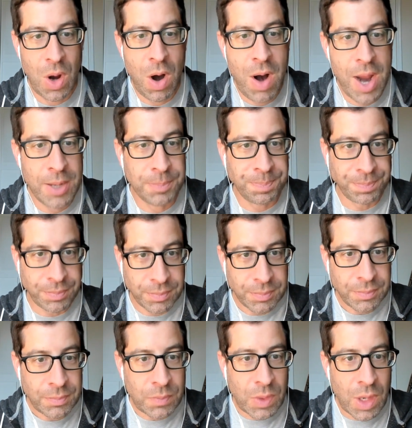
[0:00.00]
All right.
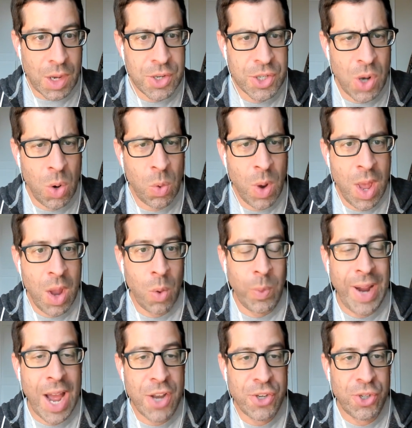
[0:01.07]
So
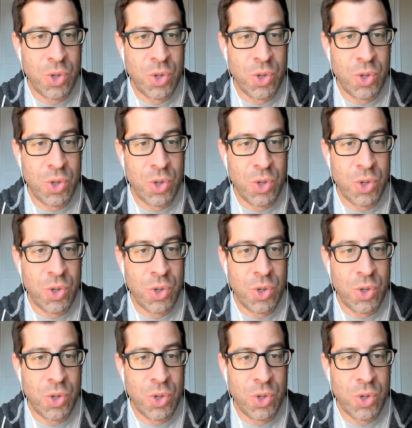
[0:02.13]
we got